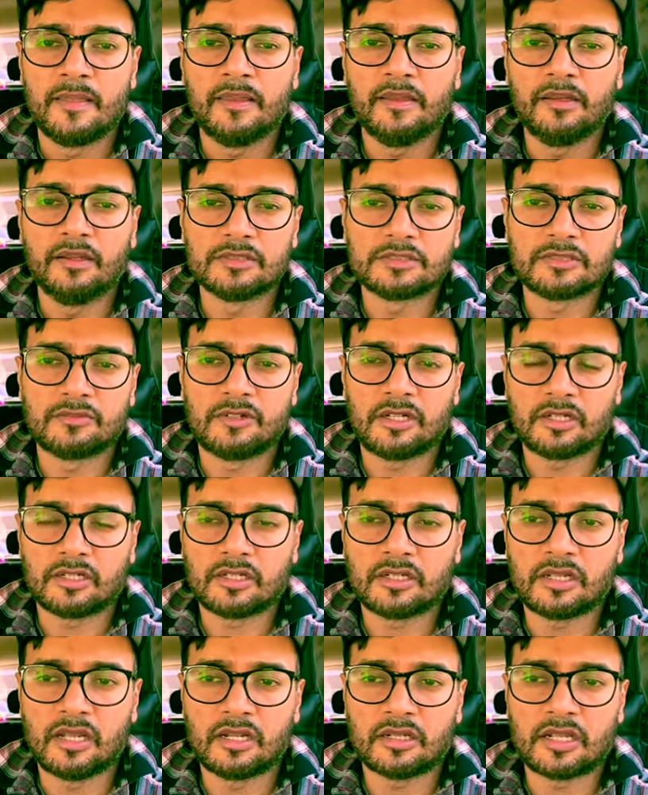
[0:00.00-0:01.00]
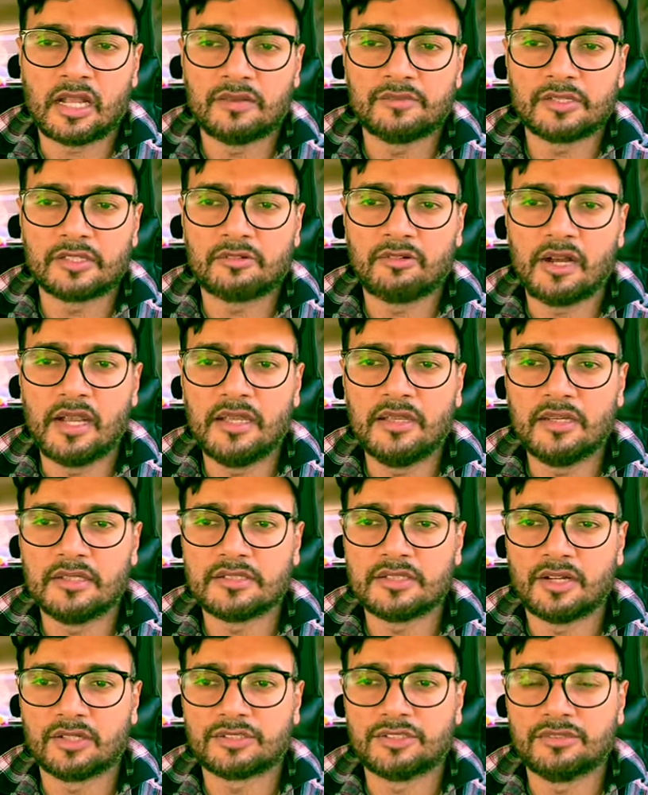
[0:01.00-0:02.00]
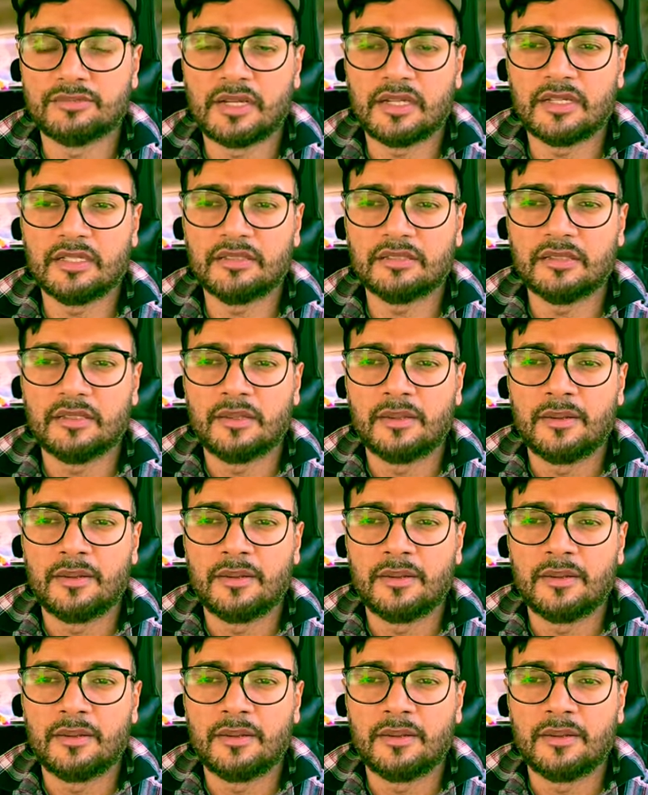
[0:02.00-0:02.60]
somewhere calm and quiet and talk to you about it.